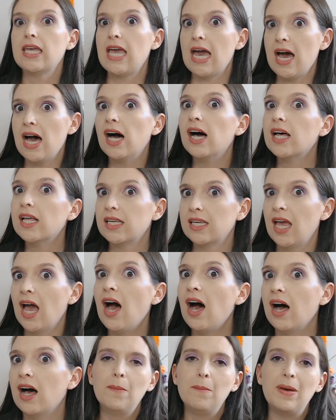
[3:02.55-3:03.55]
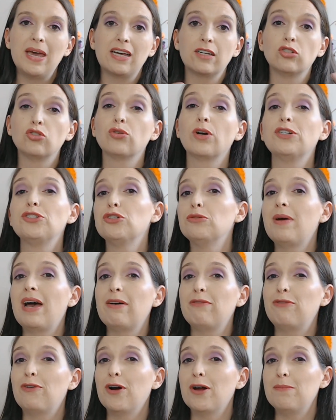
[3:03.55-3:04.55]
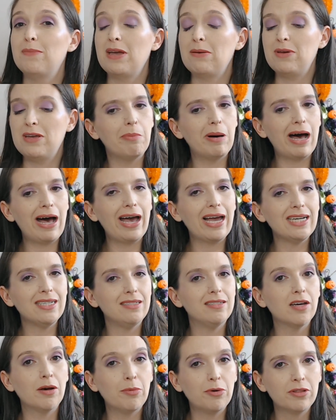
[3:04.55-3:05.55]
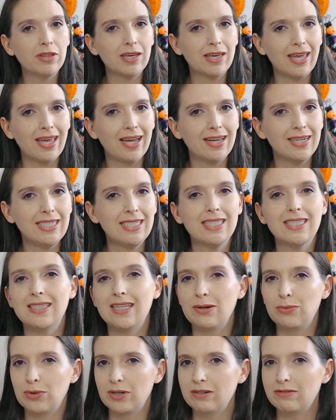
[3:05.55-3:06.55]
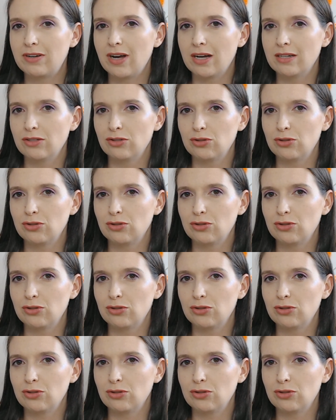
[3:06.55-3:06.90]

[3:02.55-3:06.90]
Yeah, yeah. Make a treasure map for it maybe. Buy double the candy that they would have gotten